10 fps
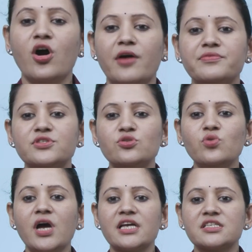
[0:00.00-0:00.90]
Of the
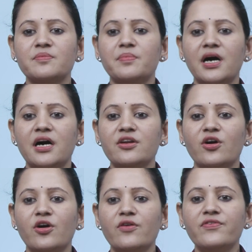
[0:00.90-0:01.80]
two, has the bar
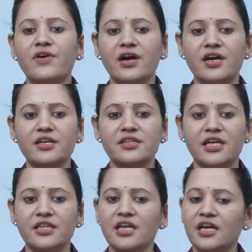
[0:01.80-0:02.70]
of higher
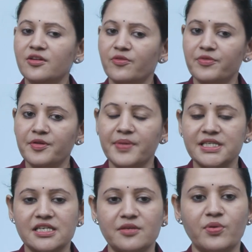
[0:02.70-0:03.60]
than that of the
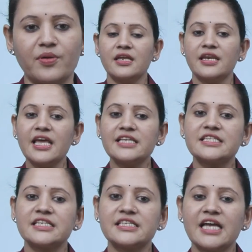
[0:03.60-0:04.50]
basketball.
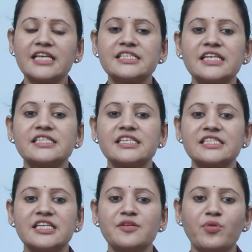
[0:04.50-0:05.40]
Next is exercise
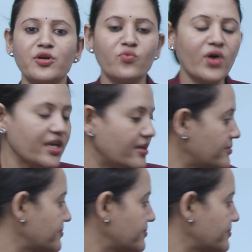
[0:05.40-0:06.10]
16.1.